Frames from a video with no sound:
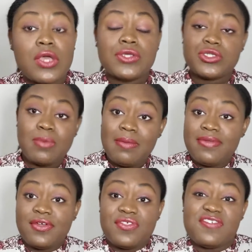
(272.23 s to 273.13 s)
So maybe
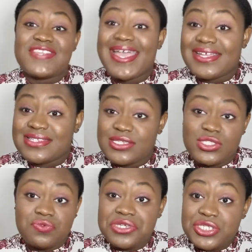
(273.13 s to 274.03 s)
they're the scientist,
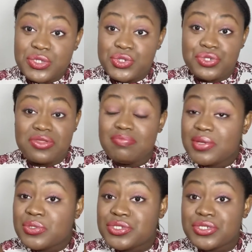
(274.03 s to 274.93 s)
the researcher, the
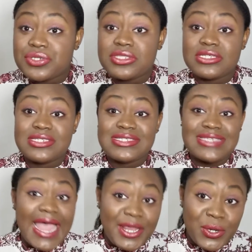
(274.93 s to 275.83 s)
builder, the
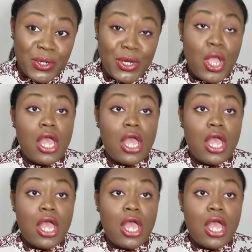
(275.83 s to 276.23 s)
designer.